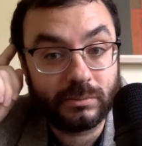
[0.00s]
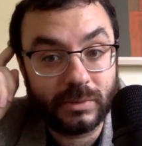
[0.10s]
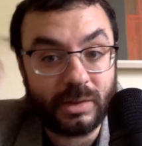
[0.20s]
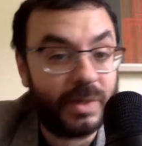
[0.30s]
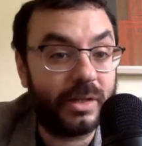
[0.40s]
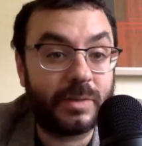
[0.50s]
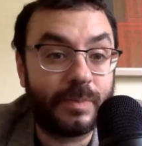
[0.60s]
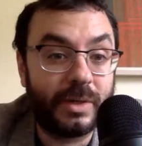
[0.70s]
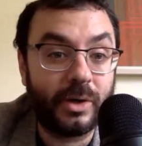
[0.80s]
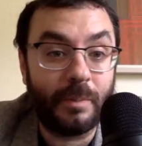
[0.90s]
Doesn't mean that
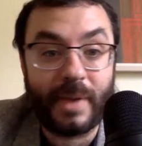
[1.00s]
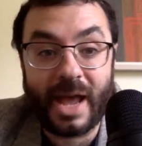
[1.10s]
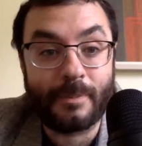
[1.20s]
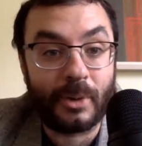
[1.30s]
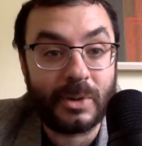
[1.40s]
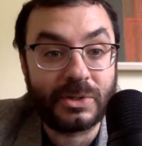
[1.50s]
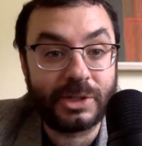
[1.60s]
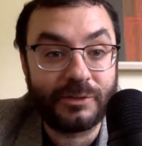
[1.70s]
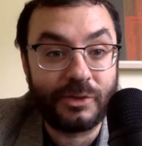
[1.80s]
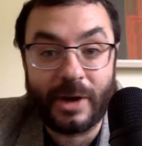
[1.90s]
you're a bad person
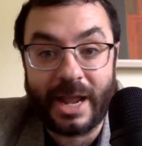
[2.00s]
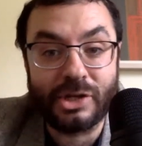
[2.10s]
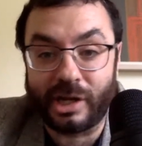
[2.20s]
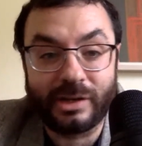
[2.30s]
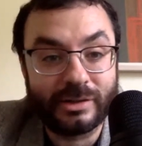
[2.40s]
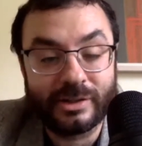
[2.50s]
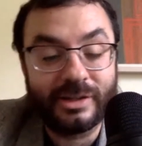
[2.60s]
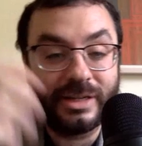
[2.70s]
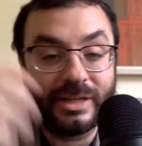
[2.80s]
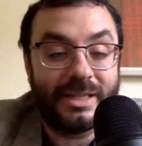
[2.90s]
if you're aging.
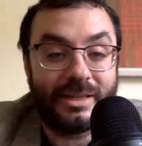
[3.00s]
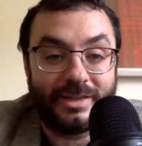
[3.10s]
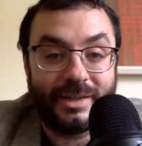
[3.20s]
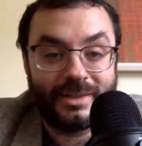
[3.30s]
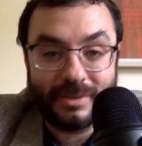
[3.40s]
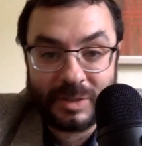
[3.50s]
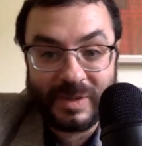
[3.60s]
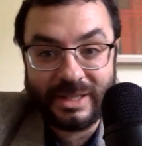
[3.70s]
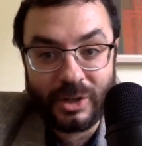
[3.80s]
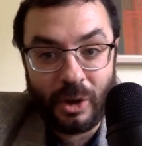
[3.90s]
It just
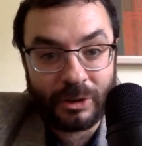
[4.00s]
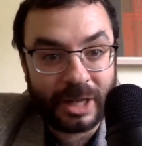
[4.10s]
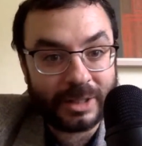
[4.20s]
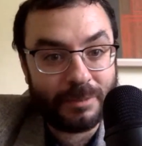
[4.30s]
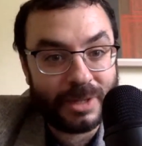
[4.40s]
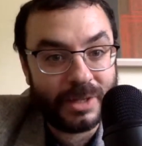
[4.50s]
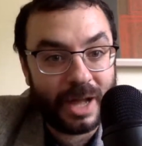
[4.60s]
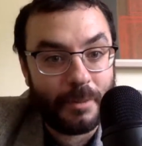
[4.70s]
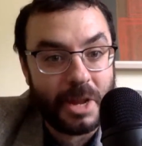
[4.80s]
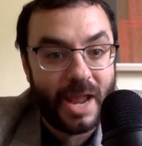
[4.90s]
means that you ought not to be the
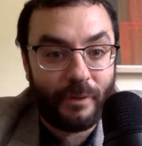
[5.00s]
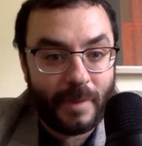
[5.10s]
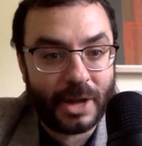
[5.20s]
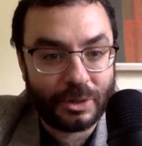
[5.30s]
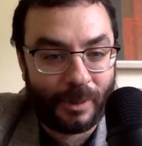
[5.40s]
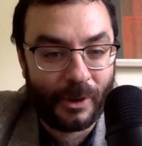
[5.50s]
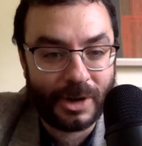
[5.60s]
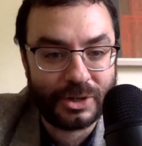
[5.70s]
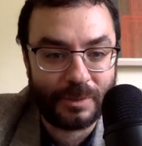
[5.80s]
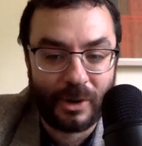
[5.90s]
nominee
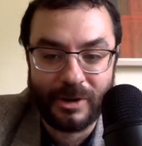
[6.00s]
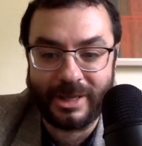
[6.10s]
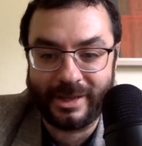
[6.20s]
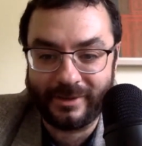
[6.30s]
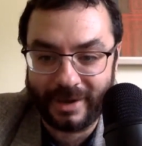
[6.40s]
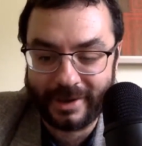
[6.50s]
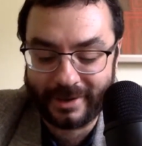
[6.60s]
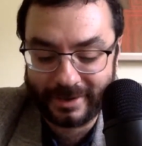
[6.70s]
of your party, right?